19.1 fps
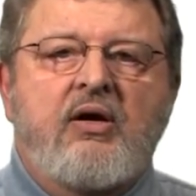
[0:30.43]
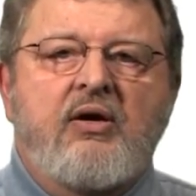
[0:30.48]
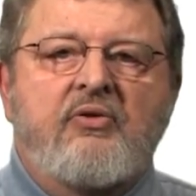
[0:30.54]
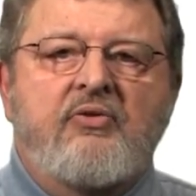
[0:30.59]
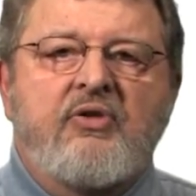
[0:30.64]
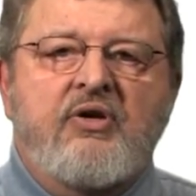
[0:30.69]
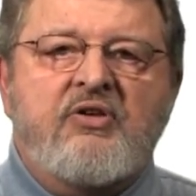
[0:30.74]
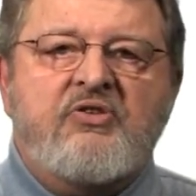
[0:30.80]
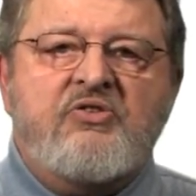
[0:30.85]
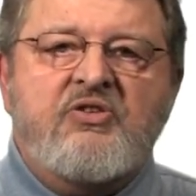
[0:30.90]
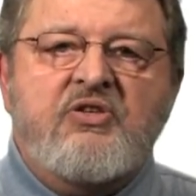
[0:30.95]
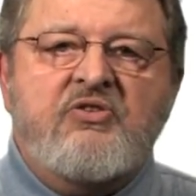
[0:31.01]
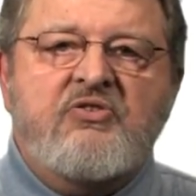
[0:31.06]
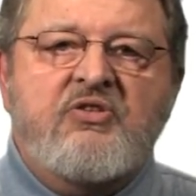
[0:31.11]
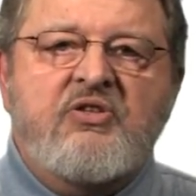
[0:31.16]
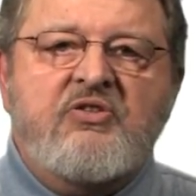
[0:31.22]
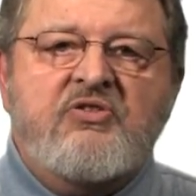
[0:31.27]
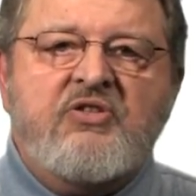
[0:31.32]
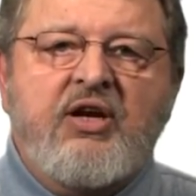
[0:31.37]
This
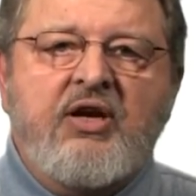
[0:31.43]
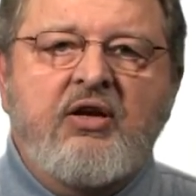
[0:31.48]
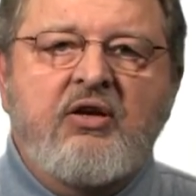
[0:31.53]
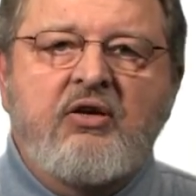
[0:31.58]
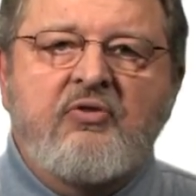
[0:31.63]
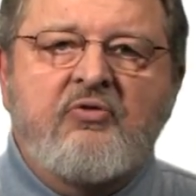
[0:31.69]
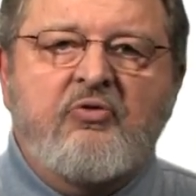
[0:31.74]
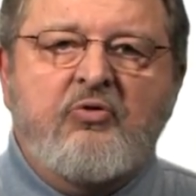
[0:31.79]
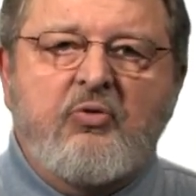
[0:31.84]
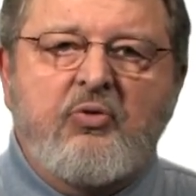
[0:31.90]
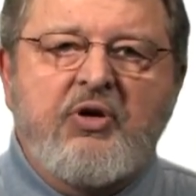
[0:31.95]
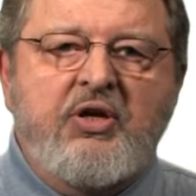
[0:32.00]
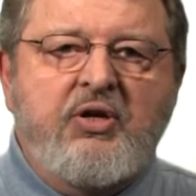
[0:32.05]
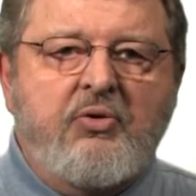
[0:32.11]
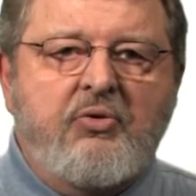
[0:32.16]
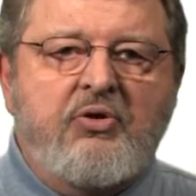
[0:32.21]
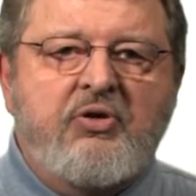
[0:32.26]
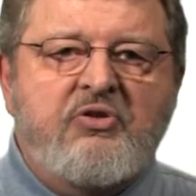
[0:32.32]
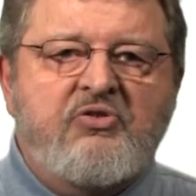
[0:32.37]
is the second of 3
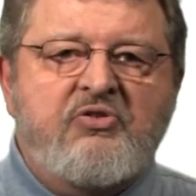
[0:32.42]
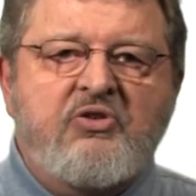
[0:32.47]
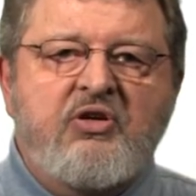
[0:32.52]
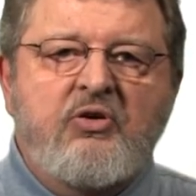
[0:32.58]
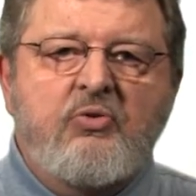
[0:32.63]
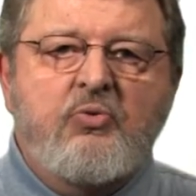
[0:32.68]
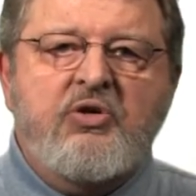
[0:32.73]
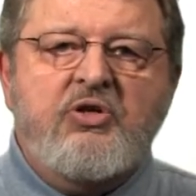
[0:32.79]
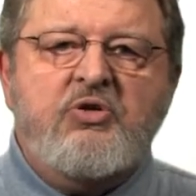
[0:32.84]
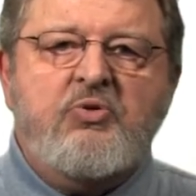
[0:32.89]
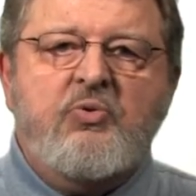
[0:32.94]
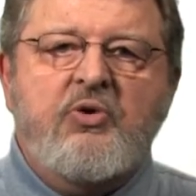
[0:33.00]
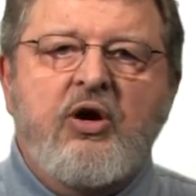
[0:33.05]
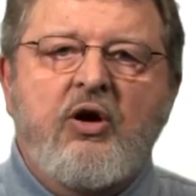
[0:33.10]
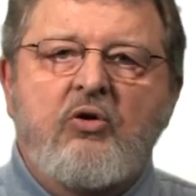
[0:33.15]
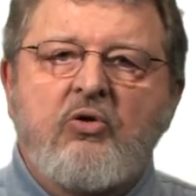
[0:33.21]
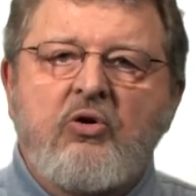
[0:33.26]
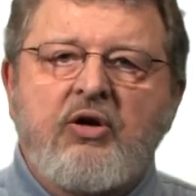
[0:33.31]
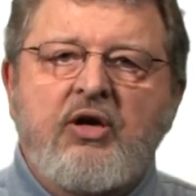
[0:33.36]
units in which we
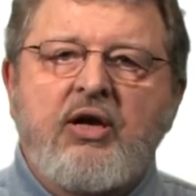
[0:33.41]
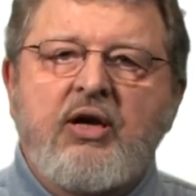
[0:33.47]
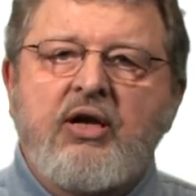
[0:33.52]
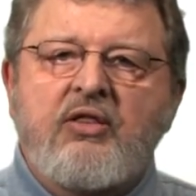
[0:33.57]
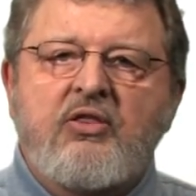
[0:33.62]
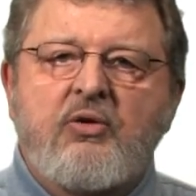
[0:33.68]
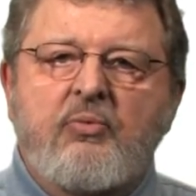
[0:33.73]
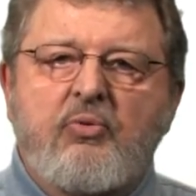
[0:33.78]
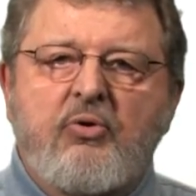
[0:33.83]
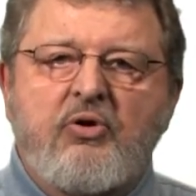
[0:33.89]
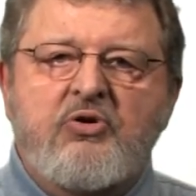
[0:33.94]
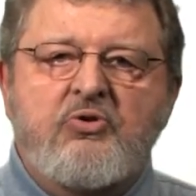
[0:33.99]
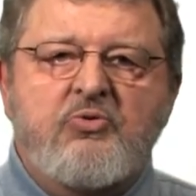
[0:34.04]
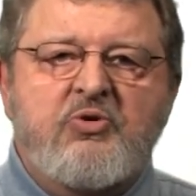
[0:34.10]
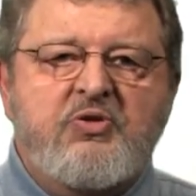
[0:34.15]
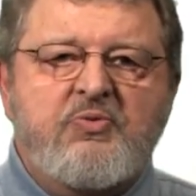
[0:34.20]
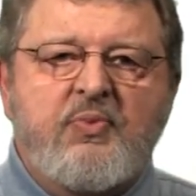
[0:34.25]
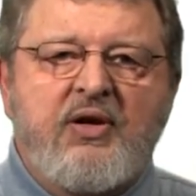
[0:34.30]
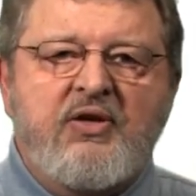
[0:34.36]
are looking at the board's
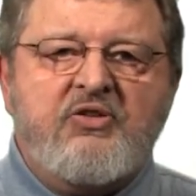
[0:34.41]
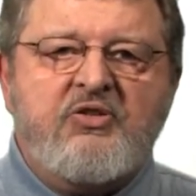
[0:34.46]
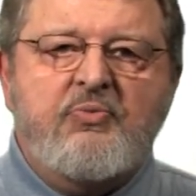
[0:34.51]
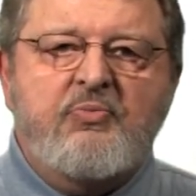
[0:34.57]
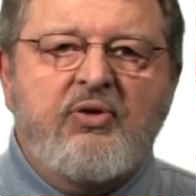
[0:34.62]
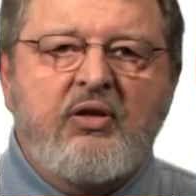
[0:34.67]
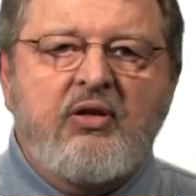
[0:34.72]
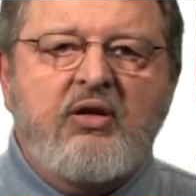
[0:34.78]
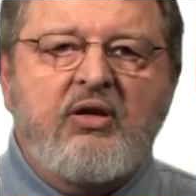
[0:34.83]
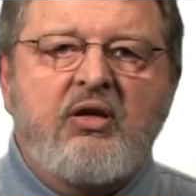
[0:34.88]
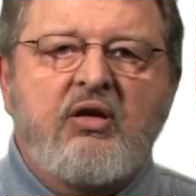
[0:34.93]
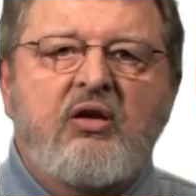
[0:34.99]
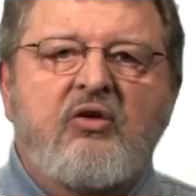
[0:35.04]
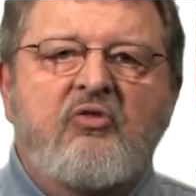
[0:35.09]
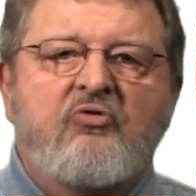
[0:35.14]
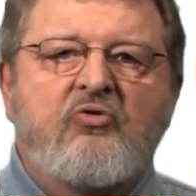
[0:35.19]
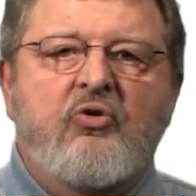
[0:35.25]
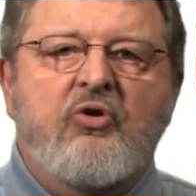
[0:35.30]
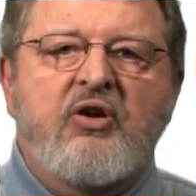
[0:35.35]
responsibility
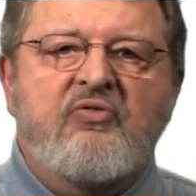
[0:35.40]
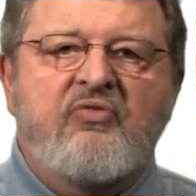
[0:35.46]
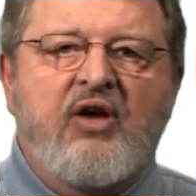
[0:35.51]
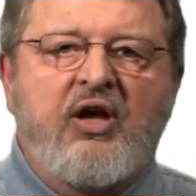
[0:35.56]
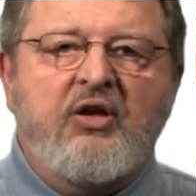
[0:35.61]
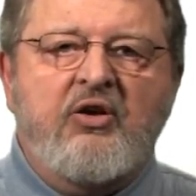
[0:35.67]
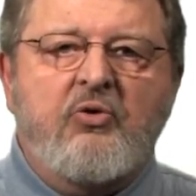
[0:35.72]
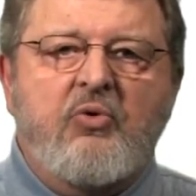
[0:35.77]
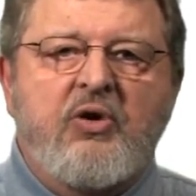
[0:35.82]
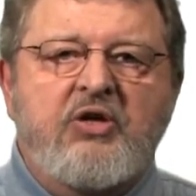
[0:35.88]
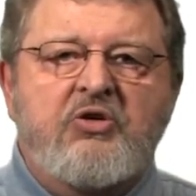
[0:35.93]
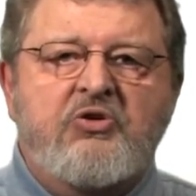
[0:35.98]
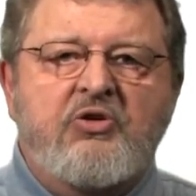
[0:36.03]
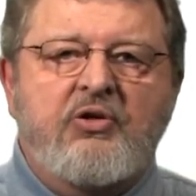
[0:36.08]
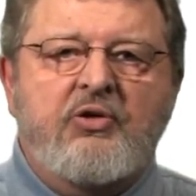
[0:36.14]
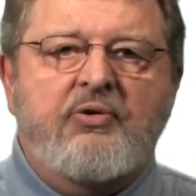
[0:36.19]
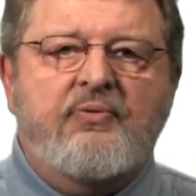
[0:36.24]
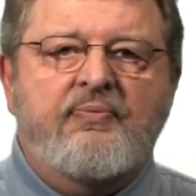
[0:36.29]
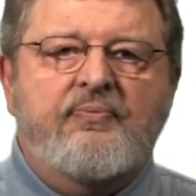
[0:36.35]
for evaluation.